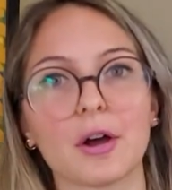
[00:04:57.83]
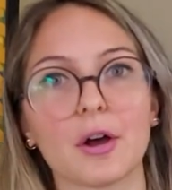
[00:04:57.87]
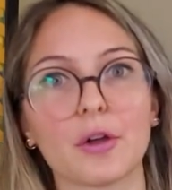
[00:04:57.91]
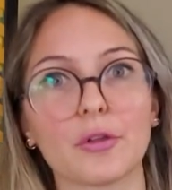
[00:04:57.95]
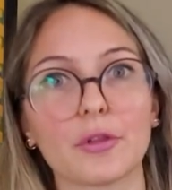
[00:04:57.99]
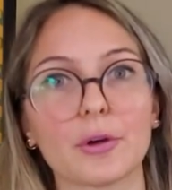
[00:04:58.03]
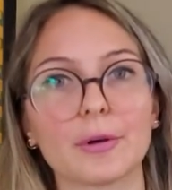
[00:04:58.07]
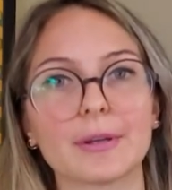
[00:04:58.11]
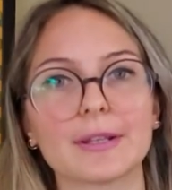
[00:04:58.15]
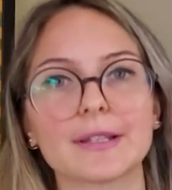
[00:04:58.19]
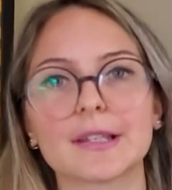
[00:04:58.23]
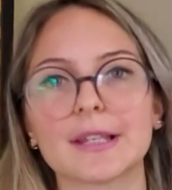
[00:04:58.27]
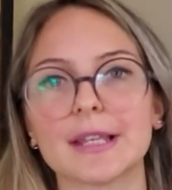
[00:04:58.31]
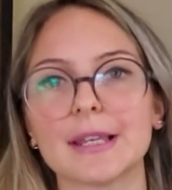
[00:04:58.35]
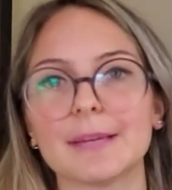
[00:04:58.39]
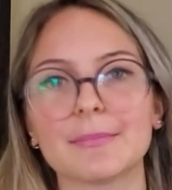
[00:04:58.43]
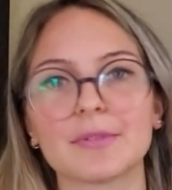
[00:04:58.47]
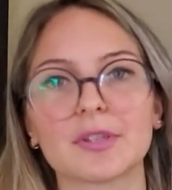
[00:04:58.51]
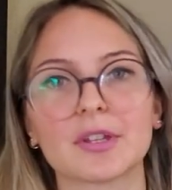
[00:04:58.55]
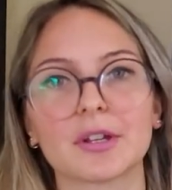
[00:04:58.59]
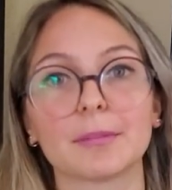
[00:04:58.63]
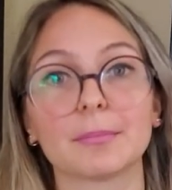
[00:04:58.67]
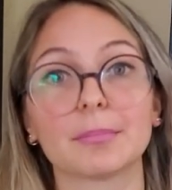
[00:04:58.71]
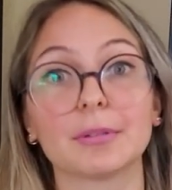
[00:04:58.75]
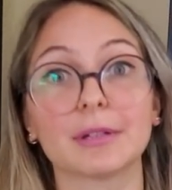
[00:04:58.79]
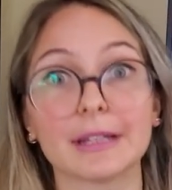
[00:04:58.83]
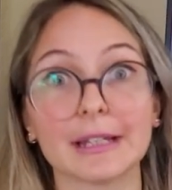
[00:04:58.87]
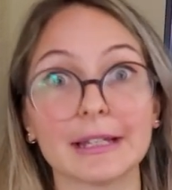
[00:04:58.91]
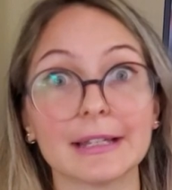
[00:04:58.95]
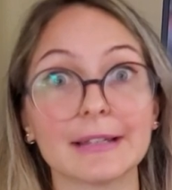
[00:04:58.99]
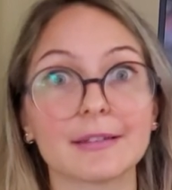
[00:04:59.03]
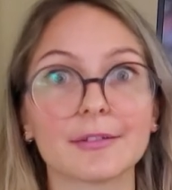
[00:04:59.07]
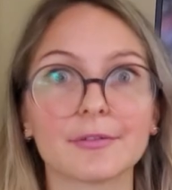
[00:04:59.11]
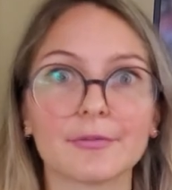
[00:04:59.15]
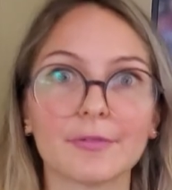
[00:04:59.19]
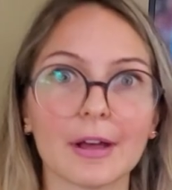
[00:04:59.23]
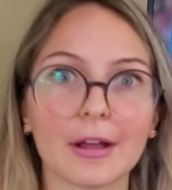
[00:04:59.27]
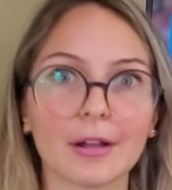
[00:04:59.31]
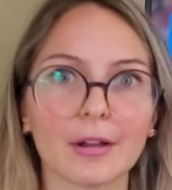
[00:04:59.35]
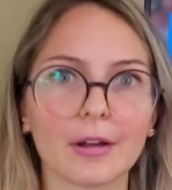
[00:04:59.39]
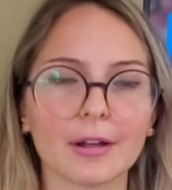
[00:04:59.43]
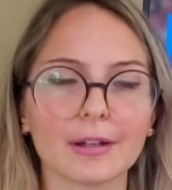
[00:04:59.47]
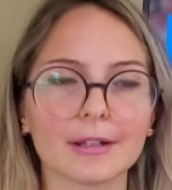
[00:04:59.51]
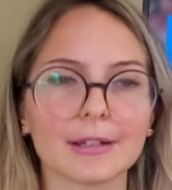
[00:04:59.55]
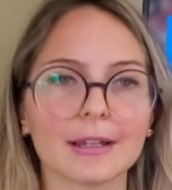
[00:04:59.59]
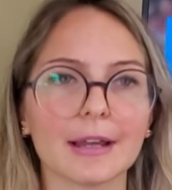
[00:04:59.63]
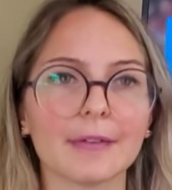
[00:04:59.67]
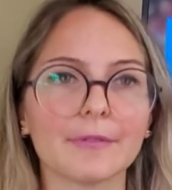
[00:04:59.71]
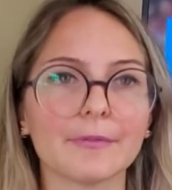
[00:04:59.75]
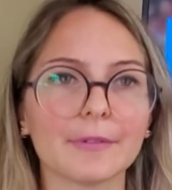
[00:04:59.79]
although it seems their pleas fell
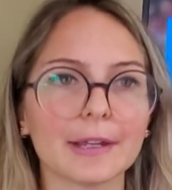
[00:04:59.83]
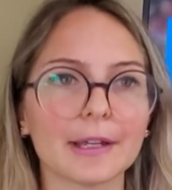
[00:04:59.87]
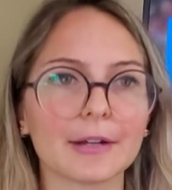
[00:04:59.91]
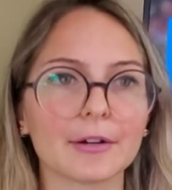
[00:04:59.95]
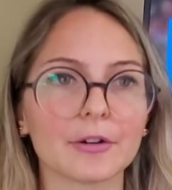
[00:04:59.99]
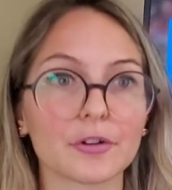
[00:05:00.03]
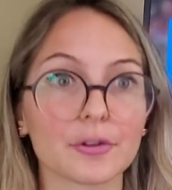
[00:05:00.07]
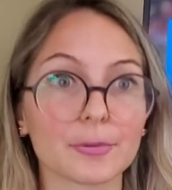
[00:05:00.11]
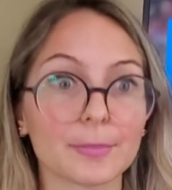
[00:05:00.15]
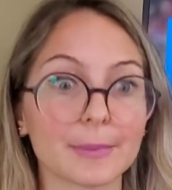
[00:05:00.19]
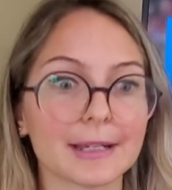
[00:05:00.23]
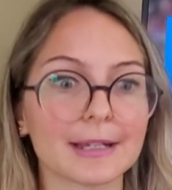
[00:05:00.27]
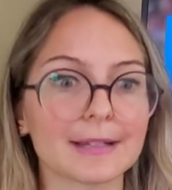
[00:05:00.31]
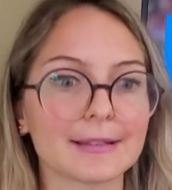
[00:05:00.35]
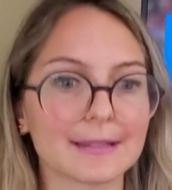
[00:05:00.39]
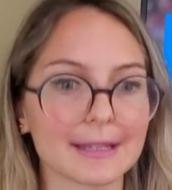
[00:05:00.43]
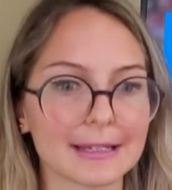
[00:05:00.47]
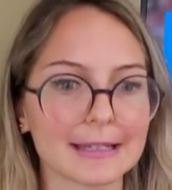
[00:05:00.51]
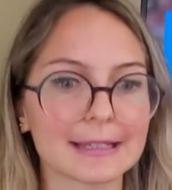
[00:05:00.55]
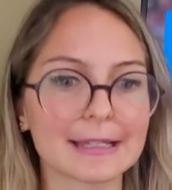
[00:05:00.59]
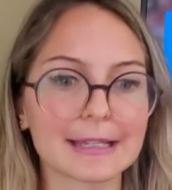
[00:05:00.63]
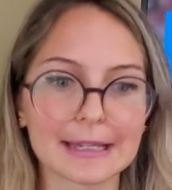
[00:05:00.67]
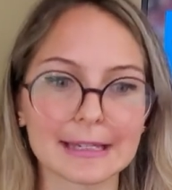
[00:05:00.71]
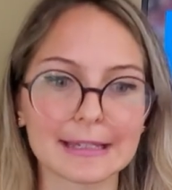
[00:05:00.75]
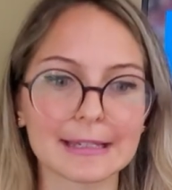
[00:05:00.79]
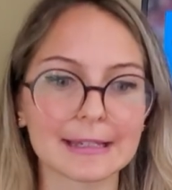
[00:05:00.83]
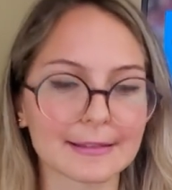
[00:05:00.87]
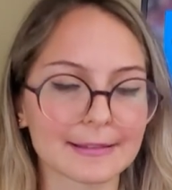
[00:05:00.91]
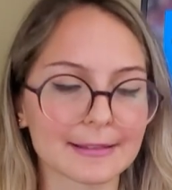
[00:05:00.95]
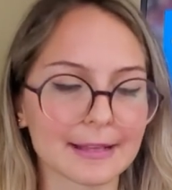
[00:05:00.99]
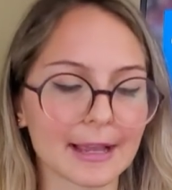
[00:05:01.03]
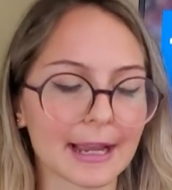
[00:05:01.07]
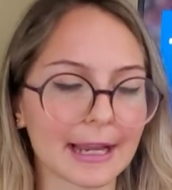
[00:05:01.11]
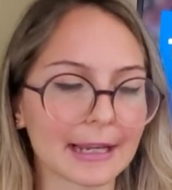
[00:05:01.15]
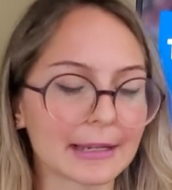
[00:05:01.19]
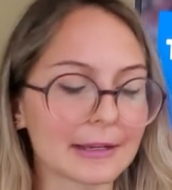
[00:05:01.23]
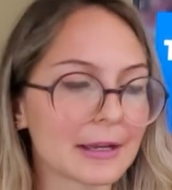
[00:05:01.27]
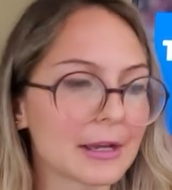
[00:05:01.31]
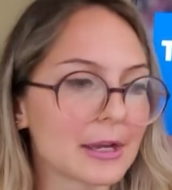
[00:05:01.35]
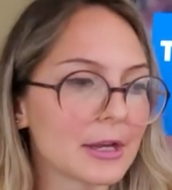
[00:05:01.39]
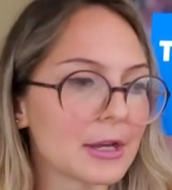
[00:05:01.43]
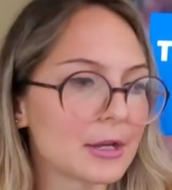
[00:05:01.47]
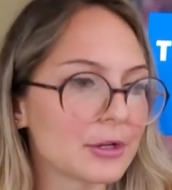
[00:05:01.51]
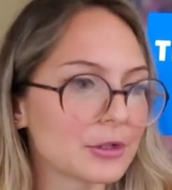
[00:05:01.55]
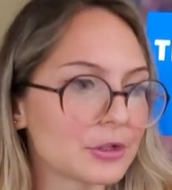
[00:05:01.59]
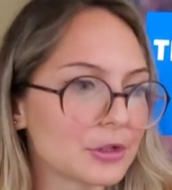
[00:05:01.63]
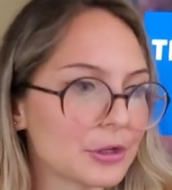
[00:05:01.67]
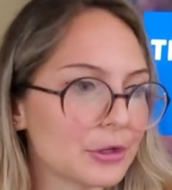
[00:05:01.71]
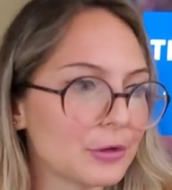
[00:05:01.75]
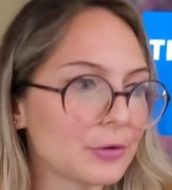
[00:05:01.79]
on deaf ears because they did decide
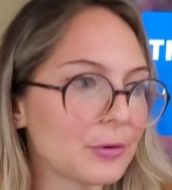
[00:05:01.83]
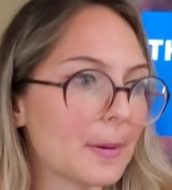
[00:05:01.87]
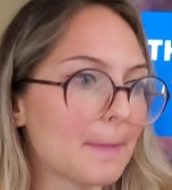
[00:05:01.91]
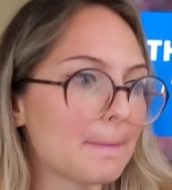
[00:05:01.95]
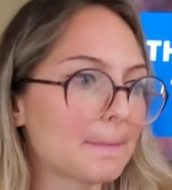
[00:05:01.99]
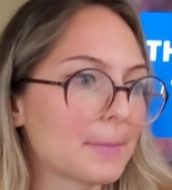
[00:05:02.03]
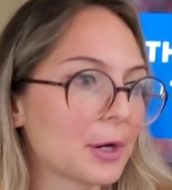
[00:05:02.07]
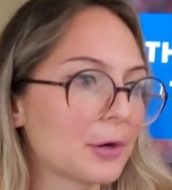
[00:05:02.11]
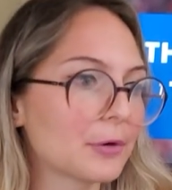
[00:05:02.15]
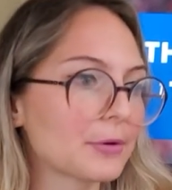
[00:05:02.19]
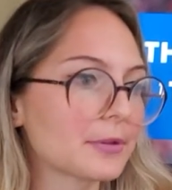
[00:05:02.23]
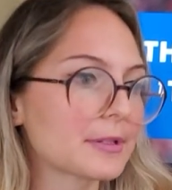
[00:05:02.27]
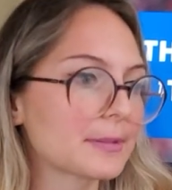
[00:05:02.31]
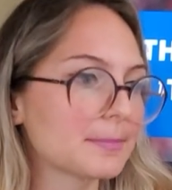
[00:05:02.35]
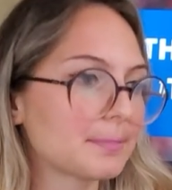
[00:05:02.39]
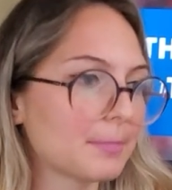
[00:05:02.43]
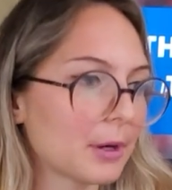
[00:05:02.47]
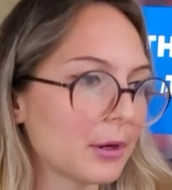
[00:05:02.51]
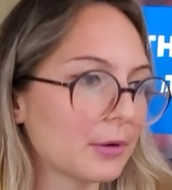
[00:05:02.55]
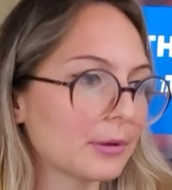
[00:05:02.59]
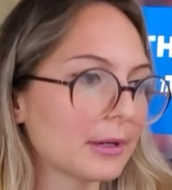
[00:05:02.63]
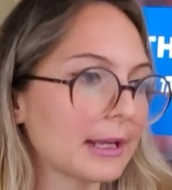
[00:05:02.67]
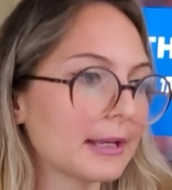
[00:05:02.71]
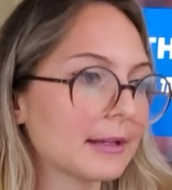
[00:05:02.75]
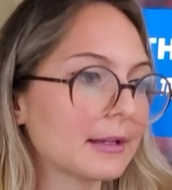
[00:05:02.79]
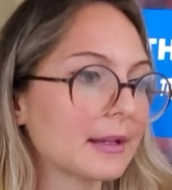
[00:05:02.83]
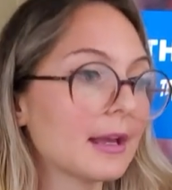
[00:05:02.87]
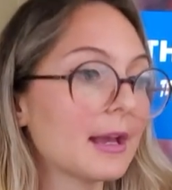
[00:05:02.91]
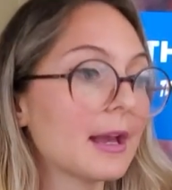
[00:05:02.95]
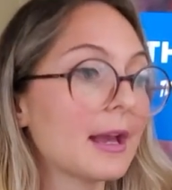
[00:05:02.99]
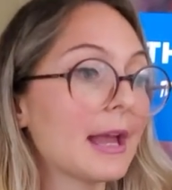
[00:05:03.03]
to postpone it.